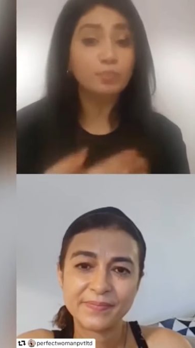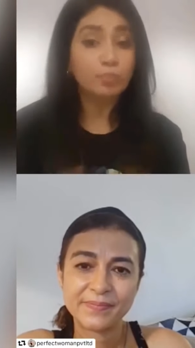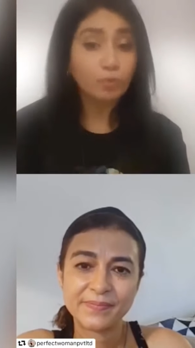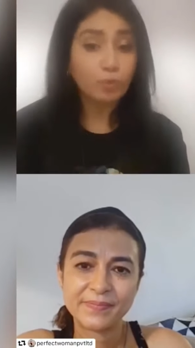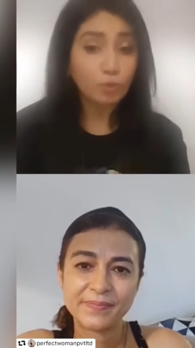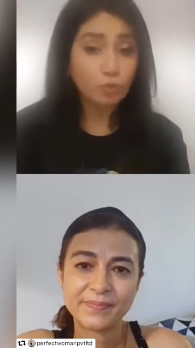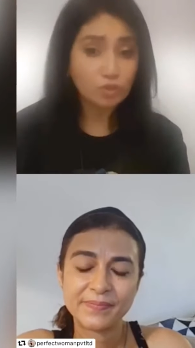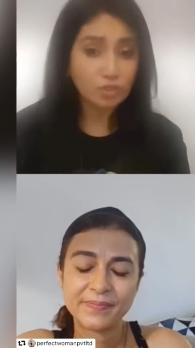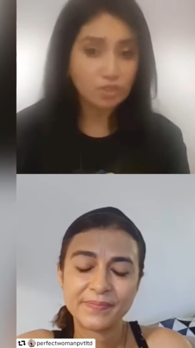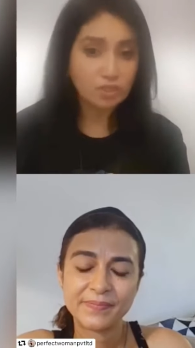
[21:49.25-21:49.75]

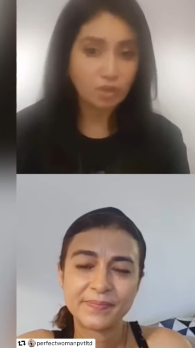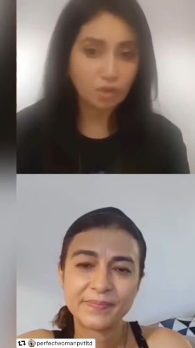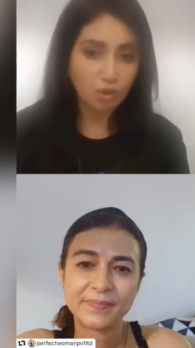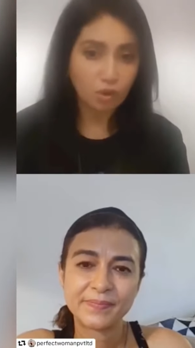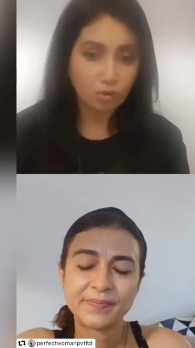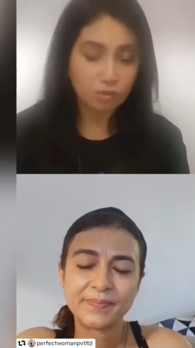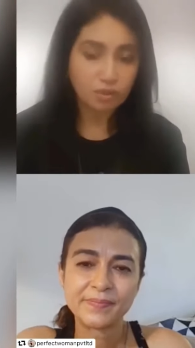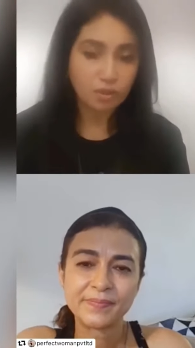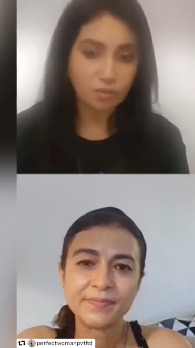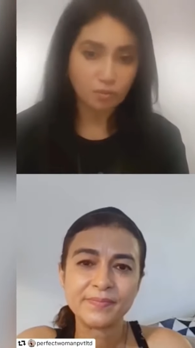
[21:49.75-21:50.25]
Speaker 1: So then
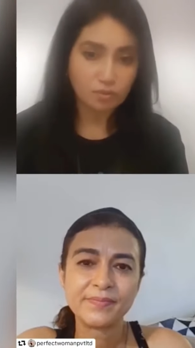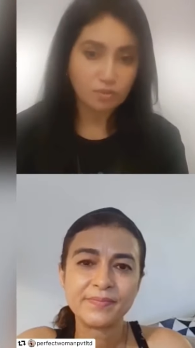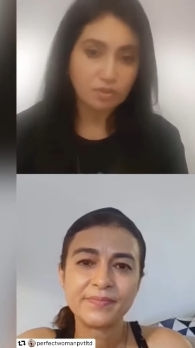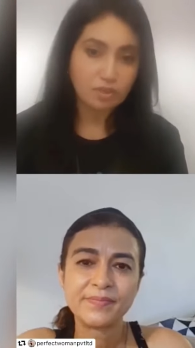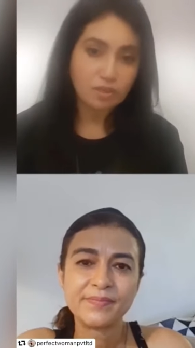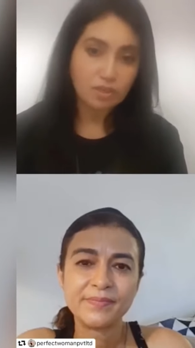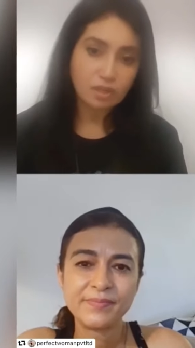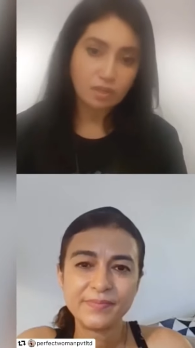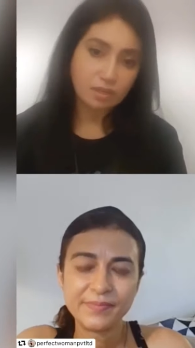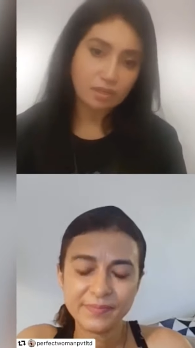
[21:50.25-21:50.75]
you must be
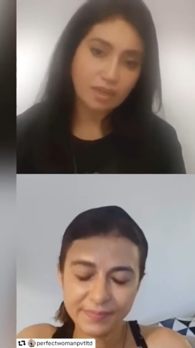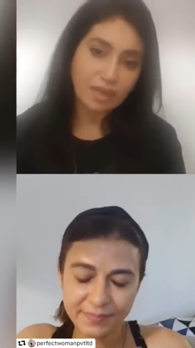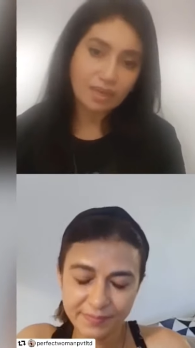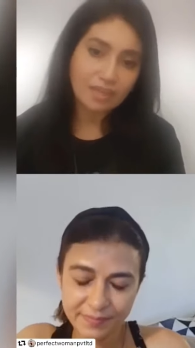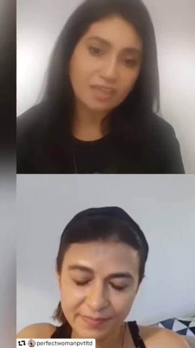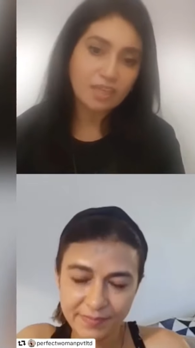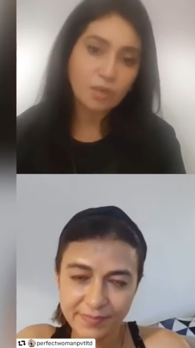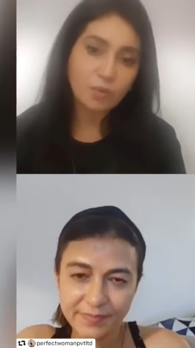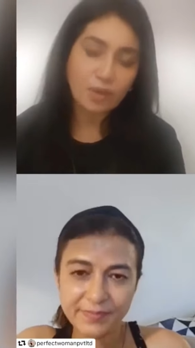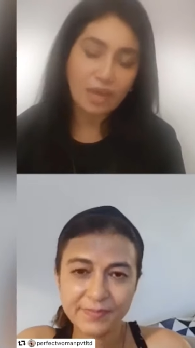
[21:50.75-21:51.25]
having
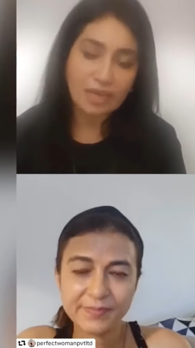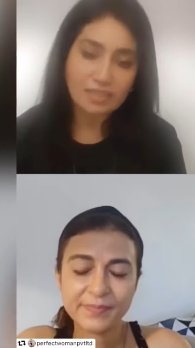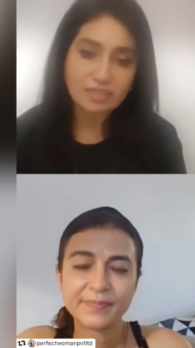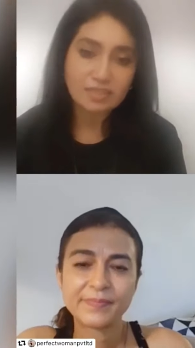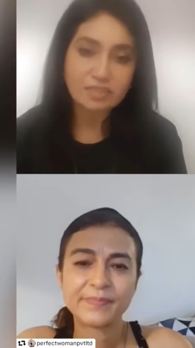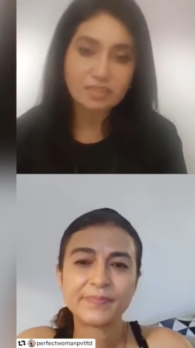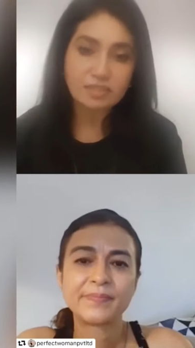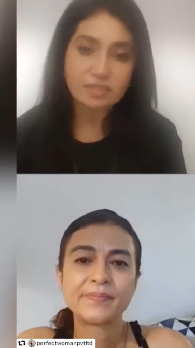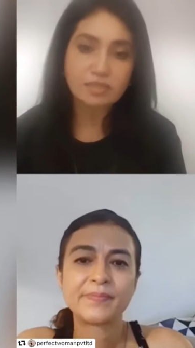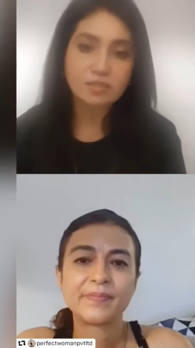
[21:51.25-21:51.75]
some
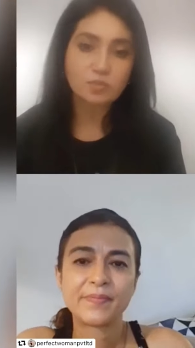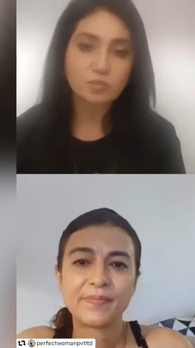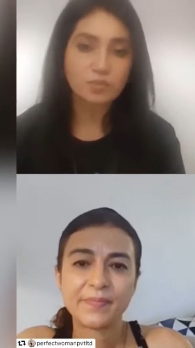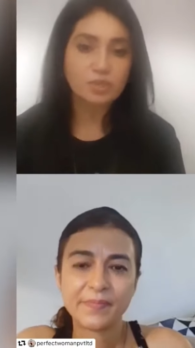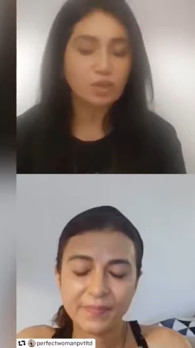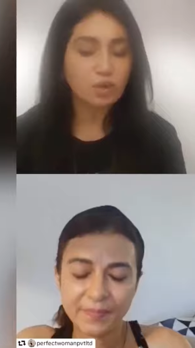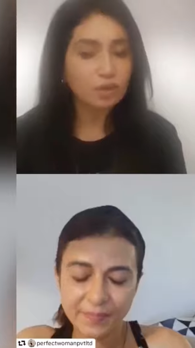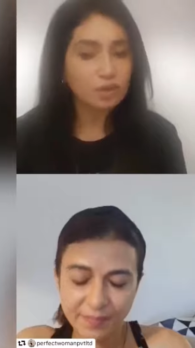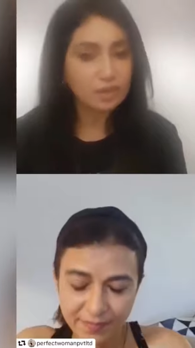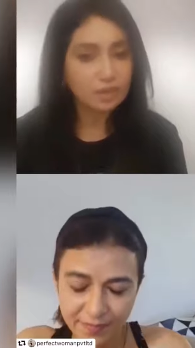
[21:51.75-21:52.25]
workshops when
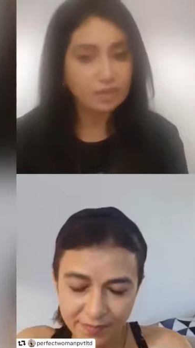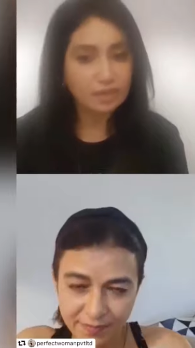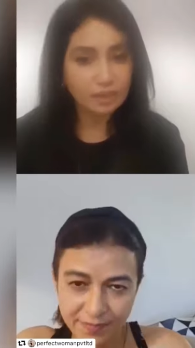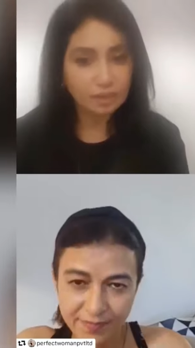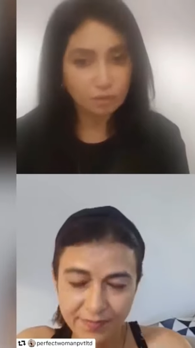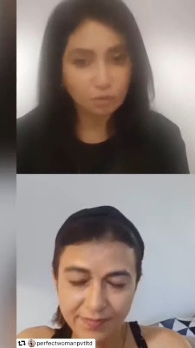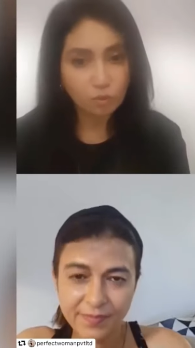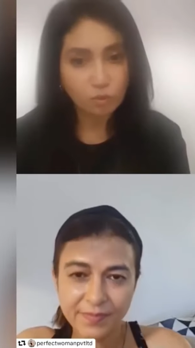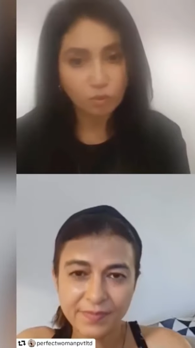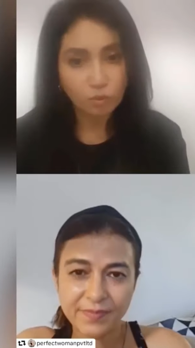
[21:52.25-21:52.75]
people can
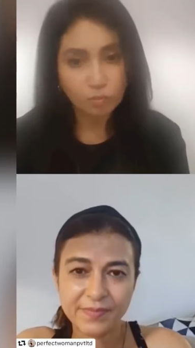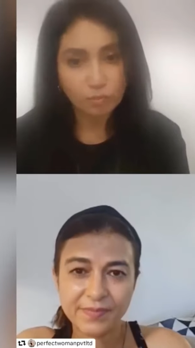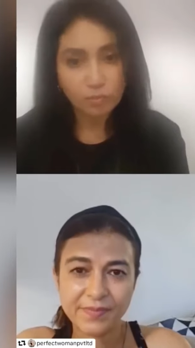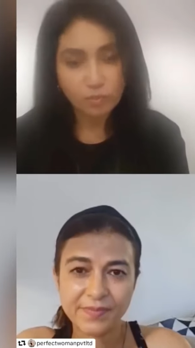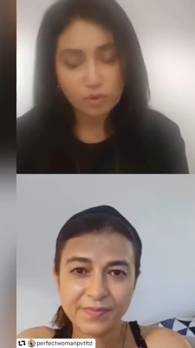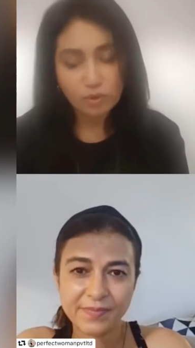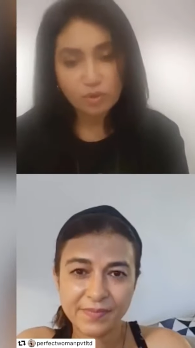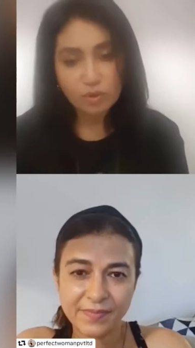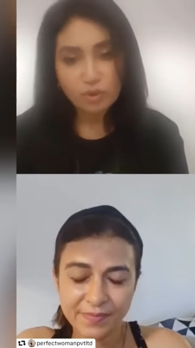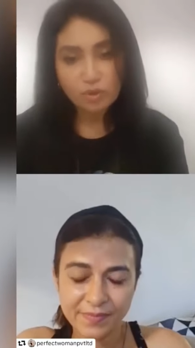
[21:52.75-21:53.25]
join you
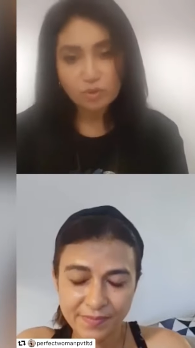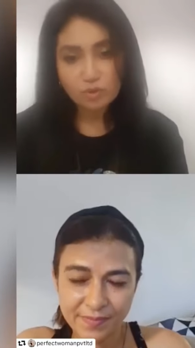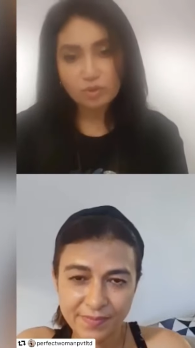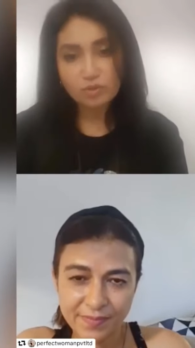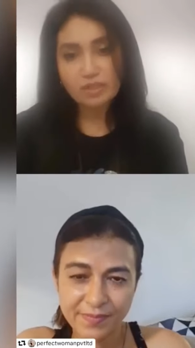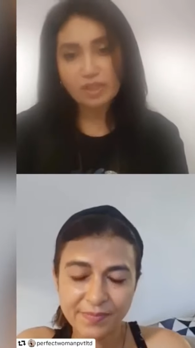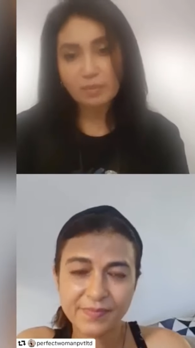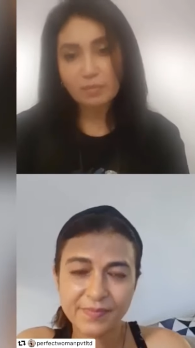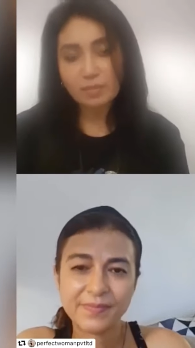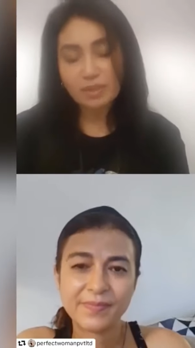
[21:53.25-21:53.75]
and
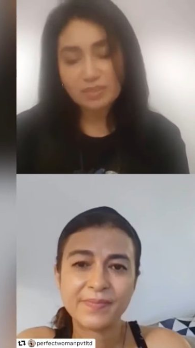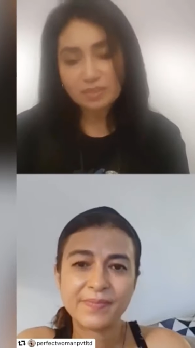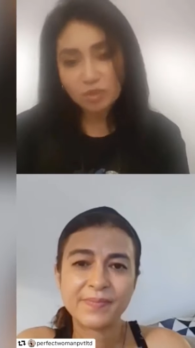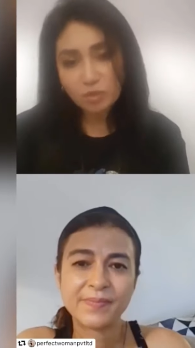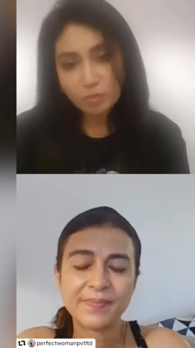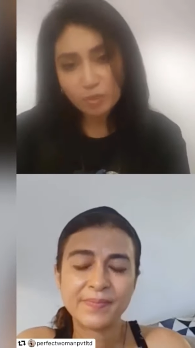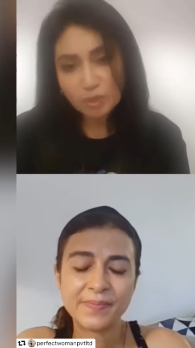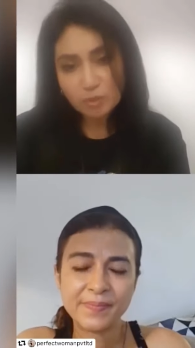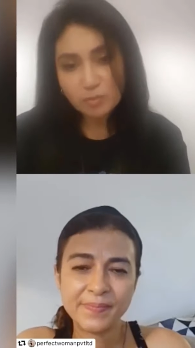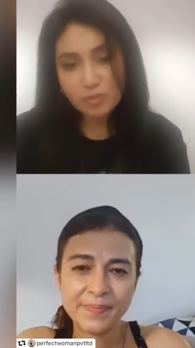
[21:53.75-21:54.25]
get some
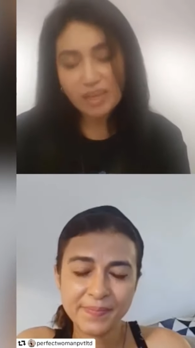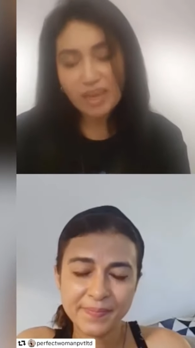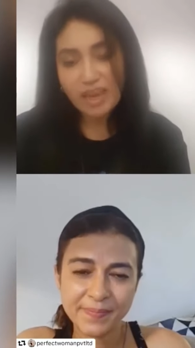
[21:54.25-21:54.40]
good